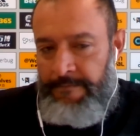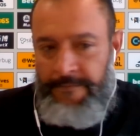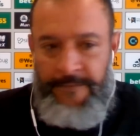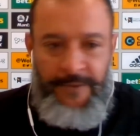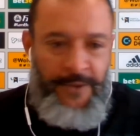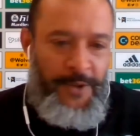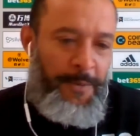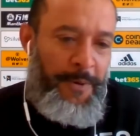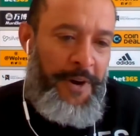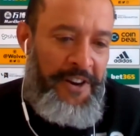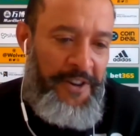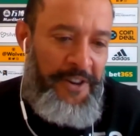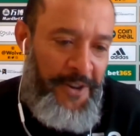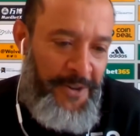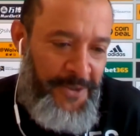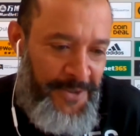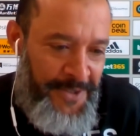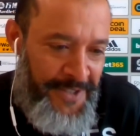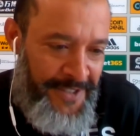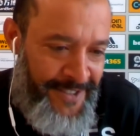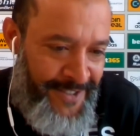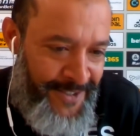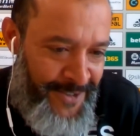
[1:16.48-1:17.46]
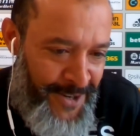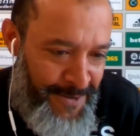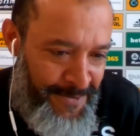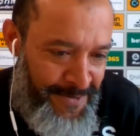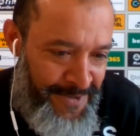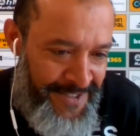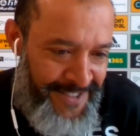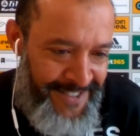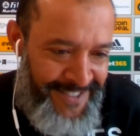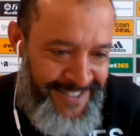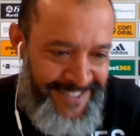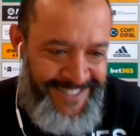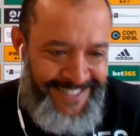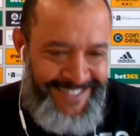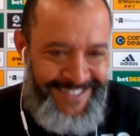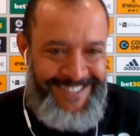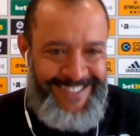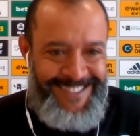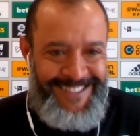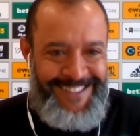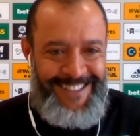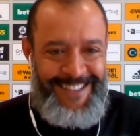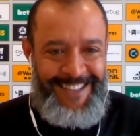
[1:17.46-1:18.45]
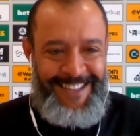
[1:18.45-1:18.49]
Nobody knows, Rob.
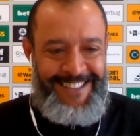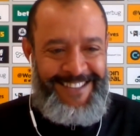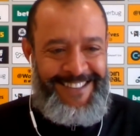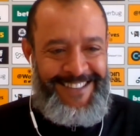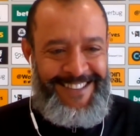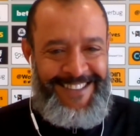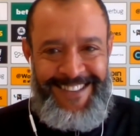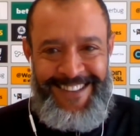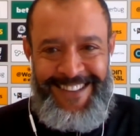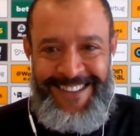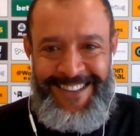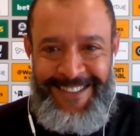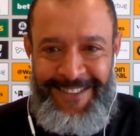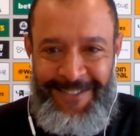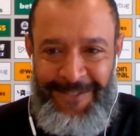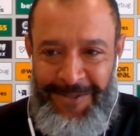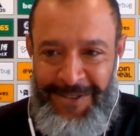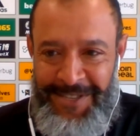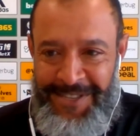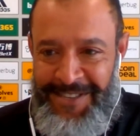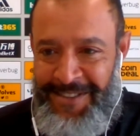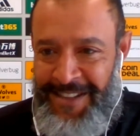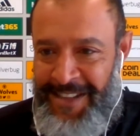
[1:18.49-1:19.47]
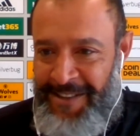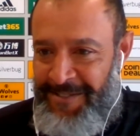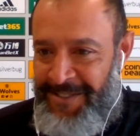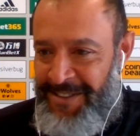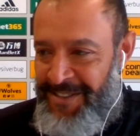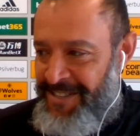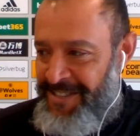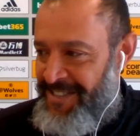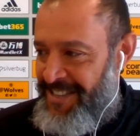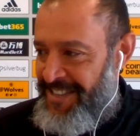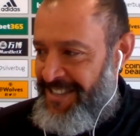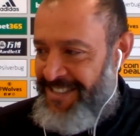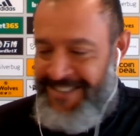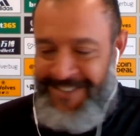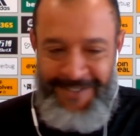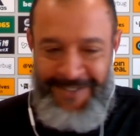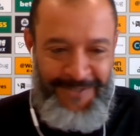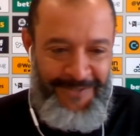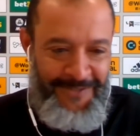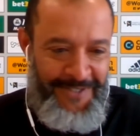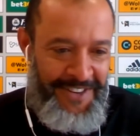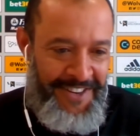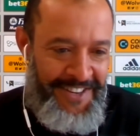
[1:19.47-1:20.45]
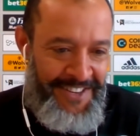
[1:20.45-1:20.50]
We still have this season to
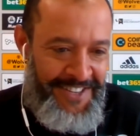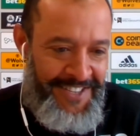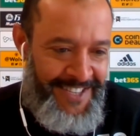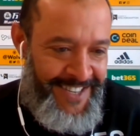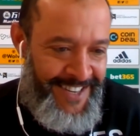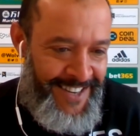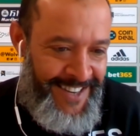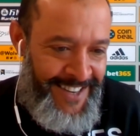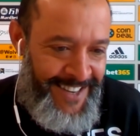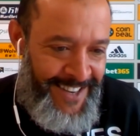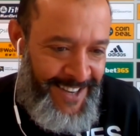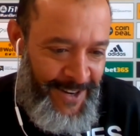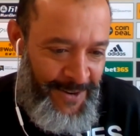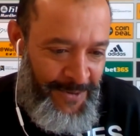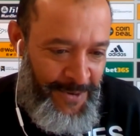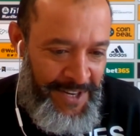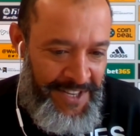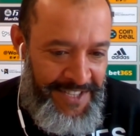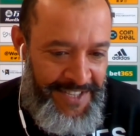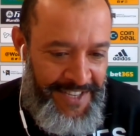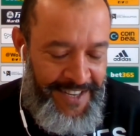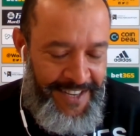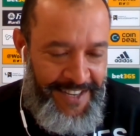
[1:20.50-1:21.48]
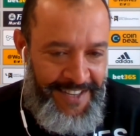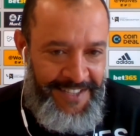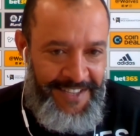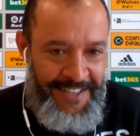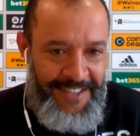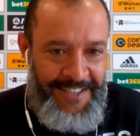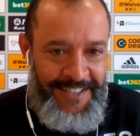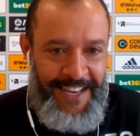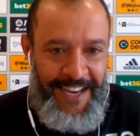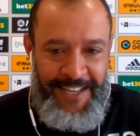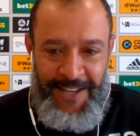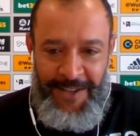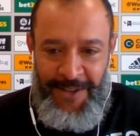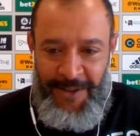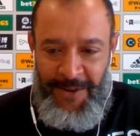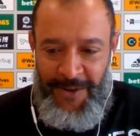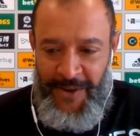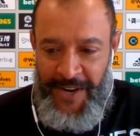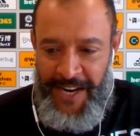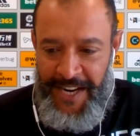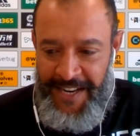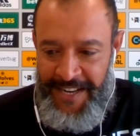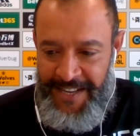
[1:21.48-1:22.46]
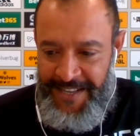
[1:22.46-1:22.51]
finish. One thing is decided
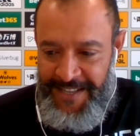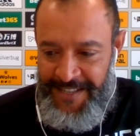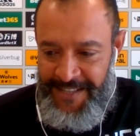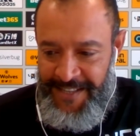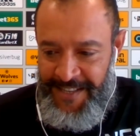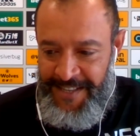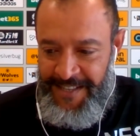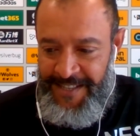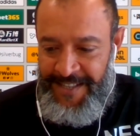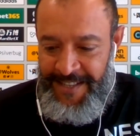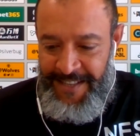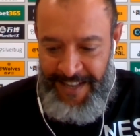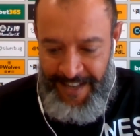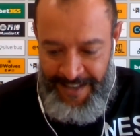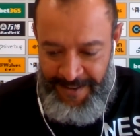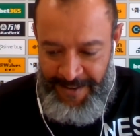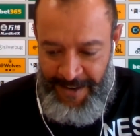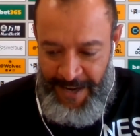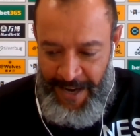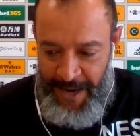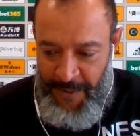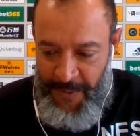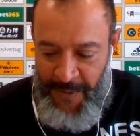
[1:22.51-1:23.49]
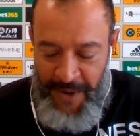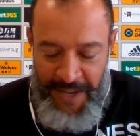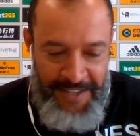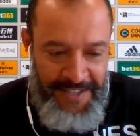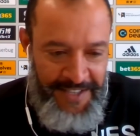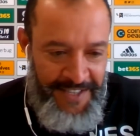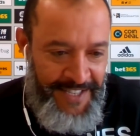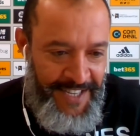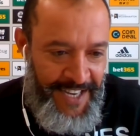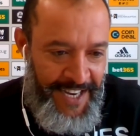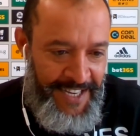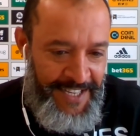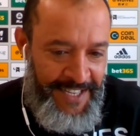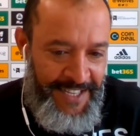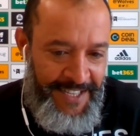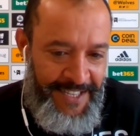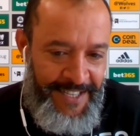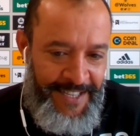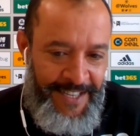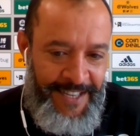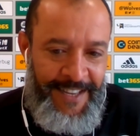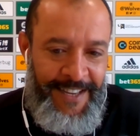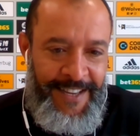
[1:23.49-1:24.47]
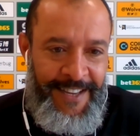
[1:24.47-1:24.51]
already in the season and well decided.
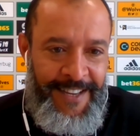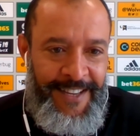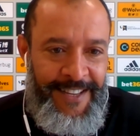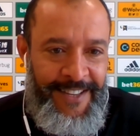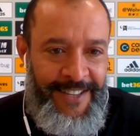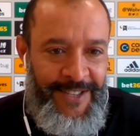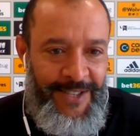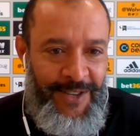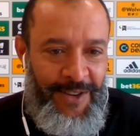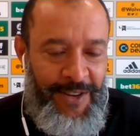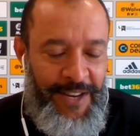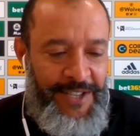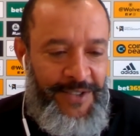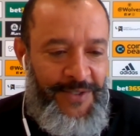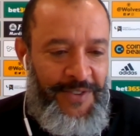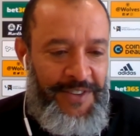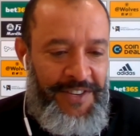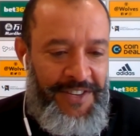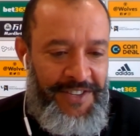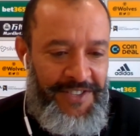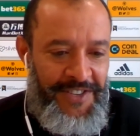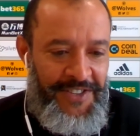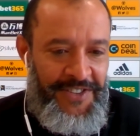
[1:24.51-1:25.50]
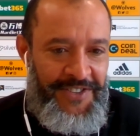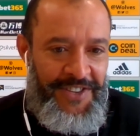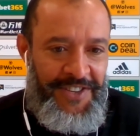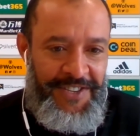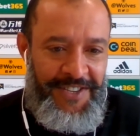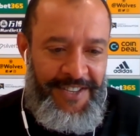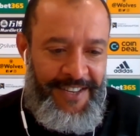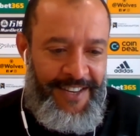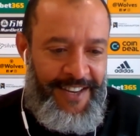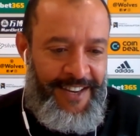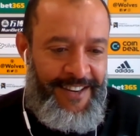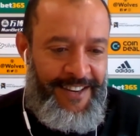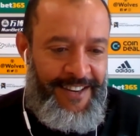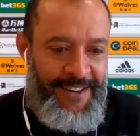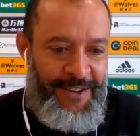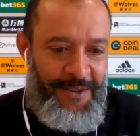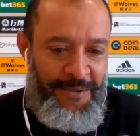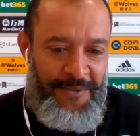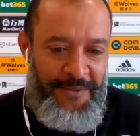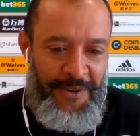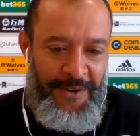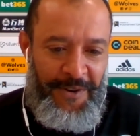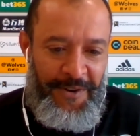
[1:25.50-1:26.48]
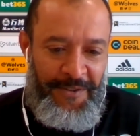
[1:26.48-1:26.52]
So let's finish the season and look
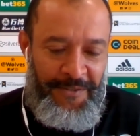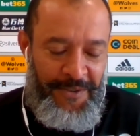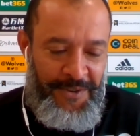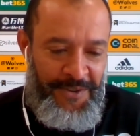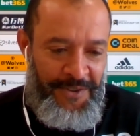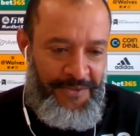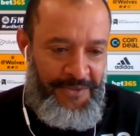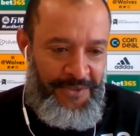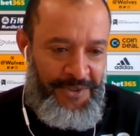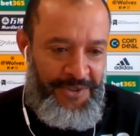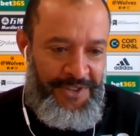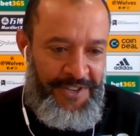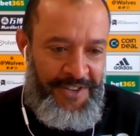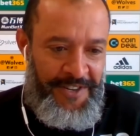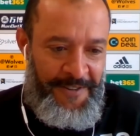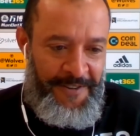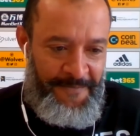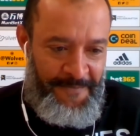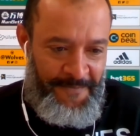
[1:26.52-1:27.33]
forward for the future.